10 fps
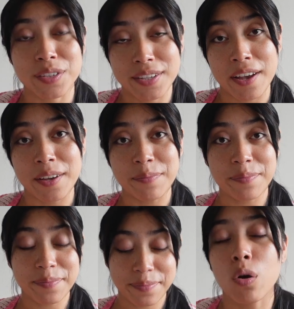the time.
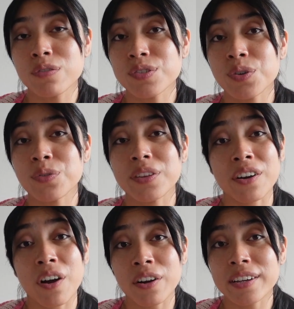Also,
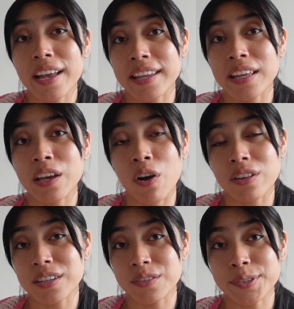there aren't any
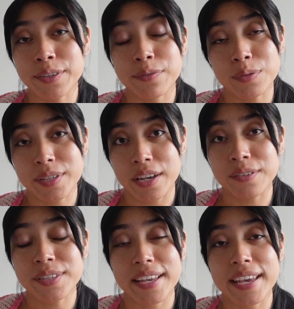all-inclusive
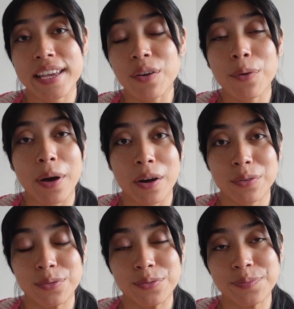hotels in Oahu.